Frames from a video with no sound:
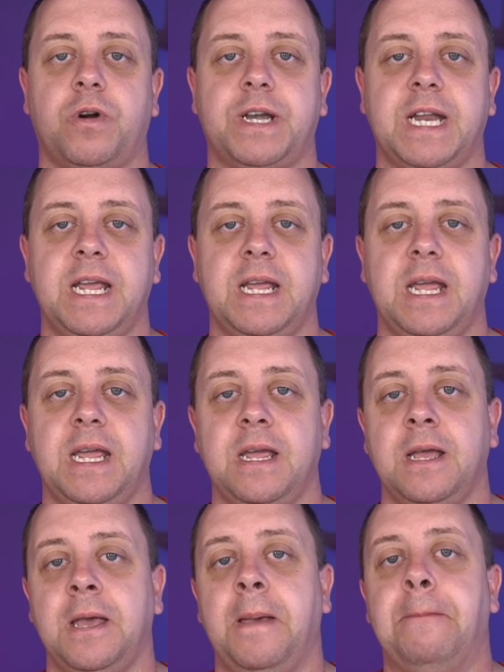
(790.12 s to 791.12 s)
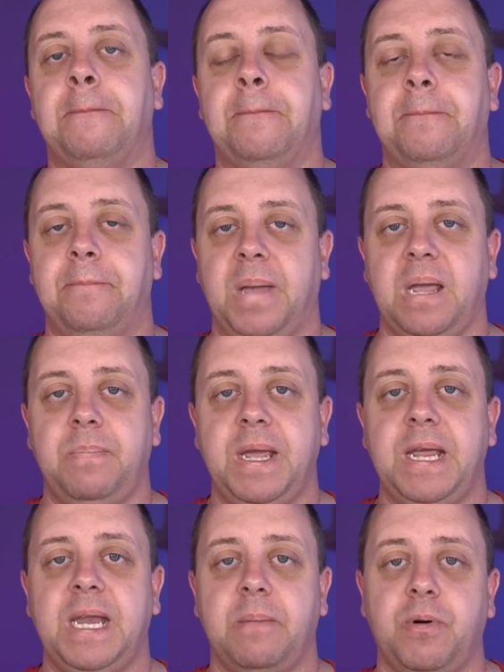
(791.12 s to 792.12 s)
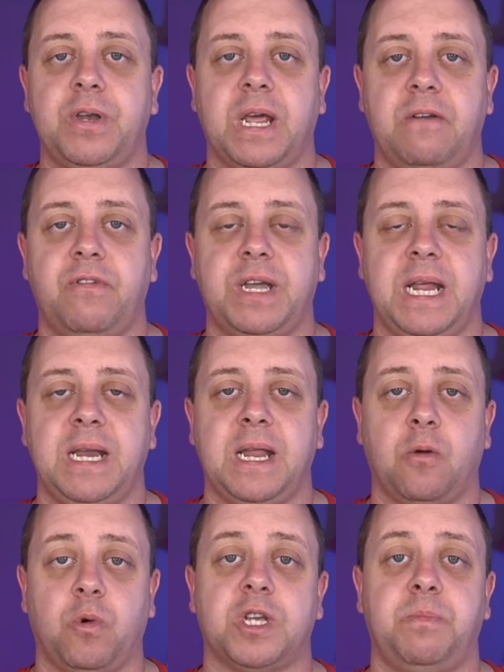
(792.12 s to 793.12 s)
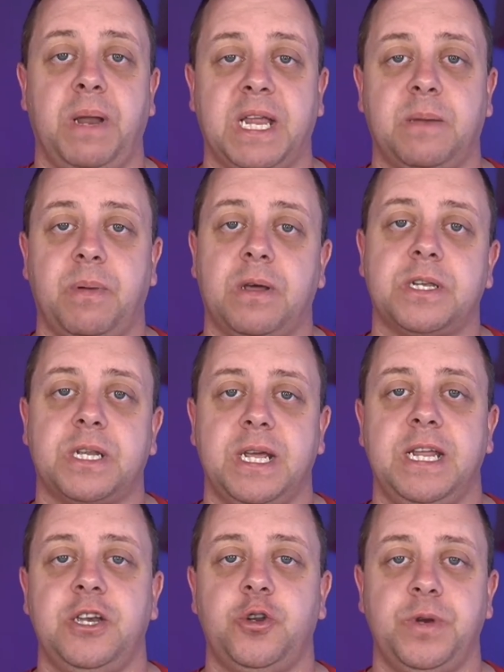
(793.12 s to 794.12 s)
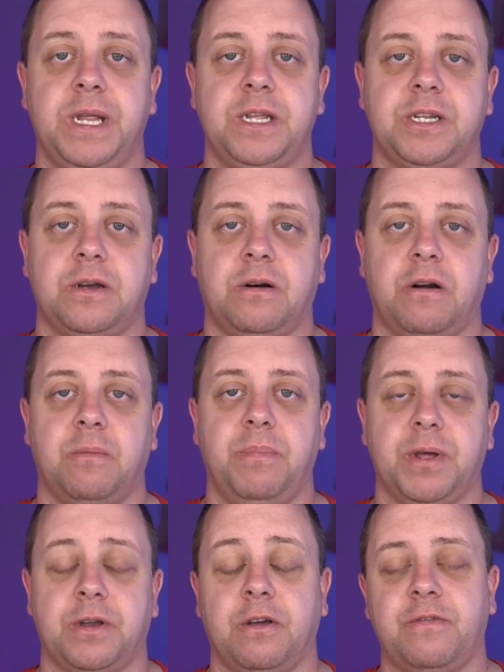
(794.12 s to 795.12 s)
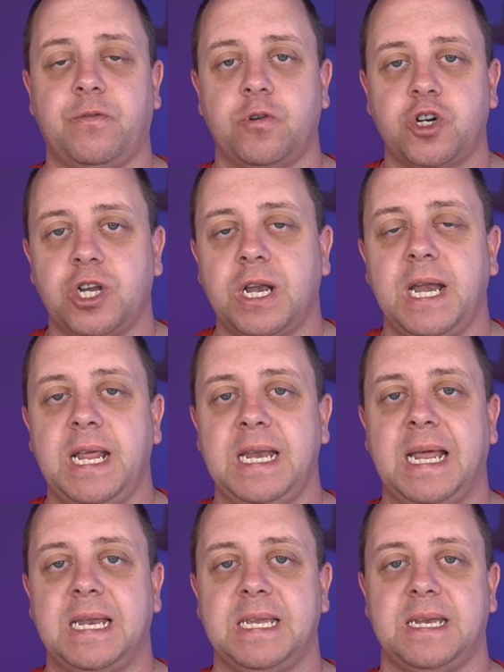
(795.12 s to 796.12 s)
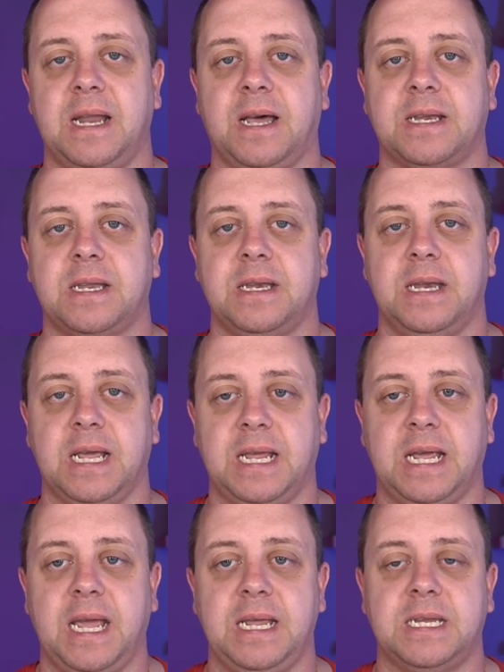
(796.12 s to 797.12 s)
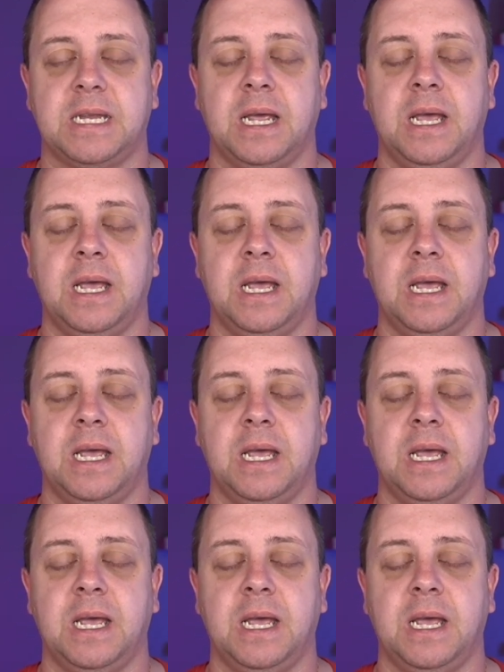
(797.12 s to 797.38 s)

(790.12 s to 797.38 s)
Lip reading: thinking maybe they put everything that was Plaid Plus into this car, but unfortunately that is not the case.